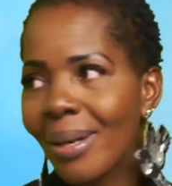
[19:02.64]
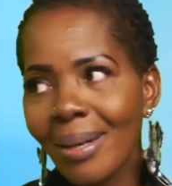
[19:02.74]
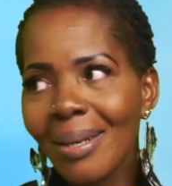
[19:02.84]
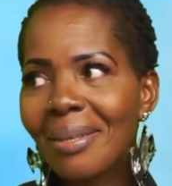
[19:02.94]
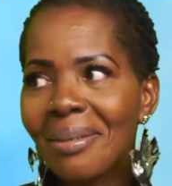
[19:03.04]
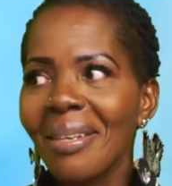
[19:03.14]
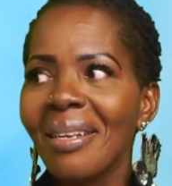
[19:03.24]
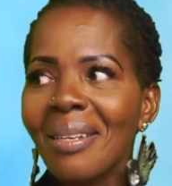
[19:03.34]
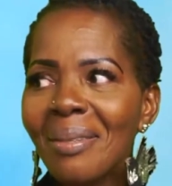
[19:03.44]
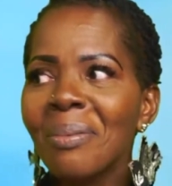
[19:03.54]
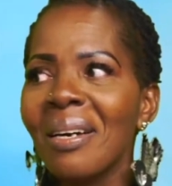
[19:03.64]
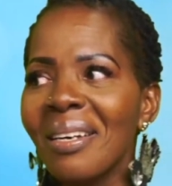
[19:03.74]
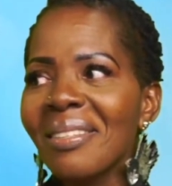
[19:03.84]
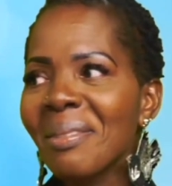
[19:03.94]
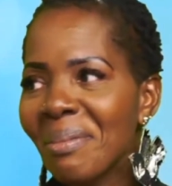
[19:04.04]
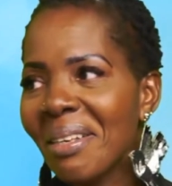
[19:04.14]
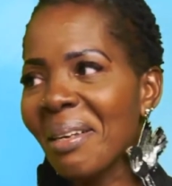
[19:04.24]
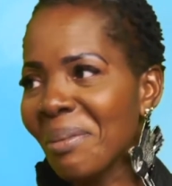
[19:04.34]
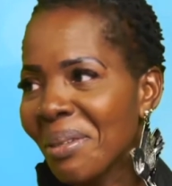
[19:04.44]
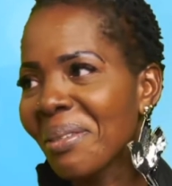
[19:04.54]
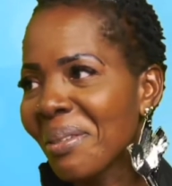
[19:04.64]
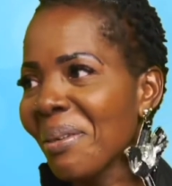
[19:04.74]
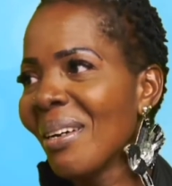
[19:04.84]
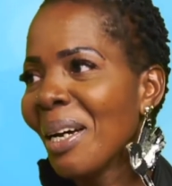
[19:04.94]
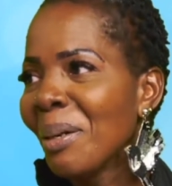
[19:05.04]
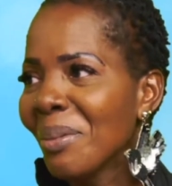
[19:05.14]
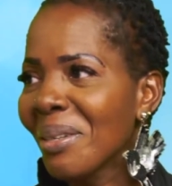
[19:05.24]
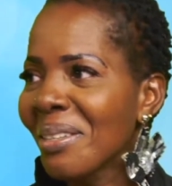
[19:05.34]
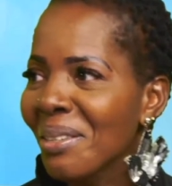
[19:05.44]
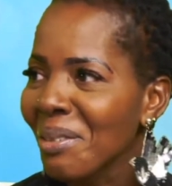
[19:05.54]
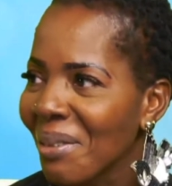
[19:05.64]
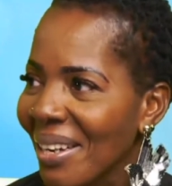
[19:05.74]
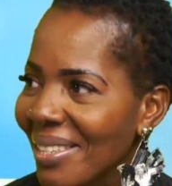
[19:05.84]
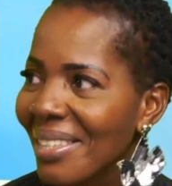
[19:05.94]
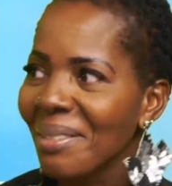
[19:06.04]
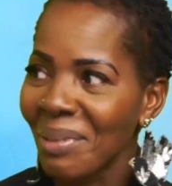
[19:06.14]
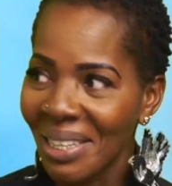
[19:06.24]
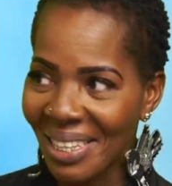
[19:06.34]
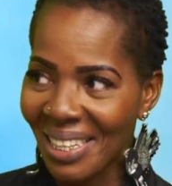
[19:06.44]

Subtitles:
like a little wine sometimes, you know, so I'm not going to go crazy with me.